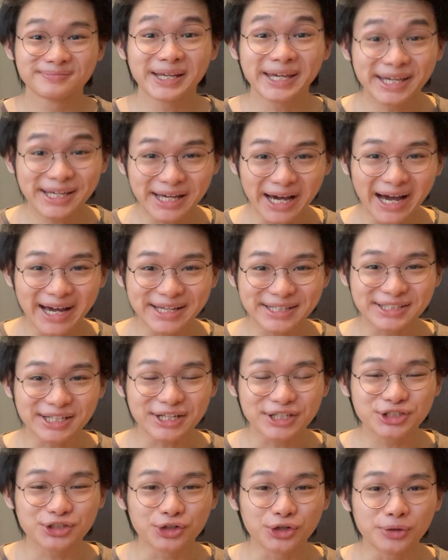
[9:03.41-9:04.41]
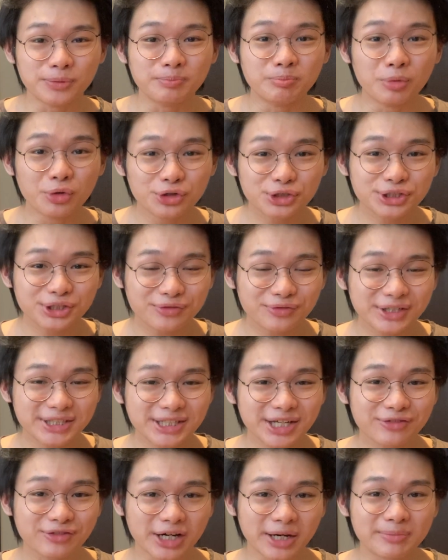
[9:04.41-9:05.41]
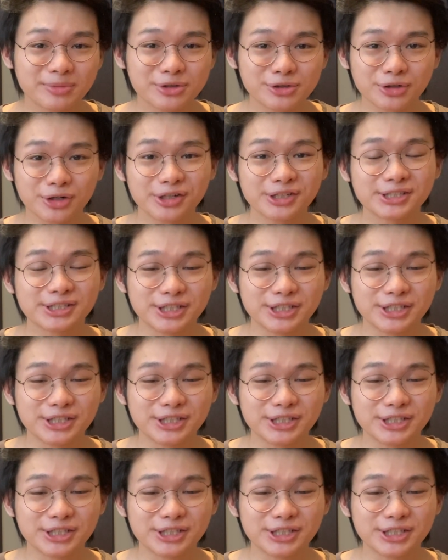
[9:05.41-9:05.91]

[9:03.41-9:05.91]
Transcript: Hey guys, so most of us have come across